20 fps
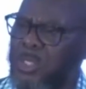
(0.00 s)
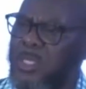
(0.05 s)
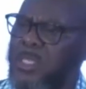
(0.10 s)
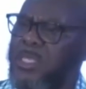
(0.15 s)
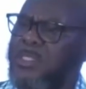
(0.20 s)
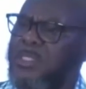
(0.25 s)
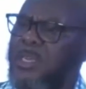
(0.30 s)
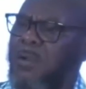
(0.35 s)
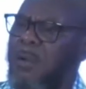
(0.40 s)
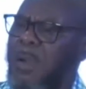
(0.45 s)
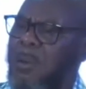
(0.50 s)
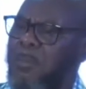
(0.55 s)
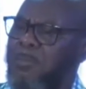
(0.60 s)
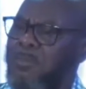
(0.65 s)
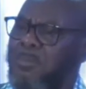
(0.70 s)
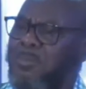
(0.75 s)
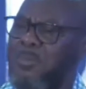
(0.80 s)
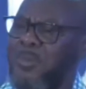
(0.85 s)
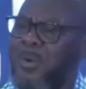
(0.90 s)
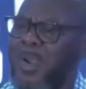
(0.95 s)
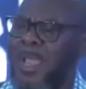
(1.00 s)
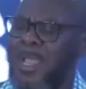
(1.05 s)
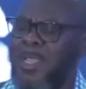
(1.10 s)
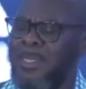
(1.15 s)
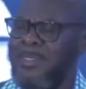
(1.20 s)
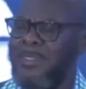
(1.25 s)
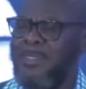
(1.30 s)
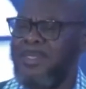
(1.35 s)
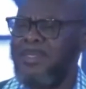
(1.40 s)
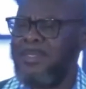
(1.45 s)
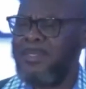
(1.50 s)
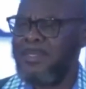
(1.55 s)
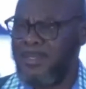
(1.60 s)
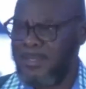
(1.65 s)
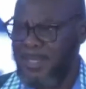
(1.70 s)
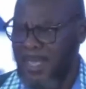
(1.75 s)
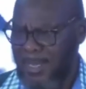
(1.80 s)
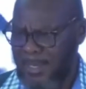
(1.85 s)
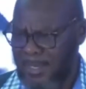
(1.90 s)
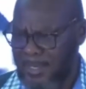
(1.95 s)
is our price
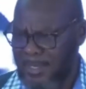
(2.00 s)
tag.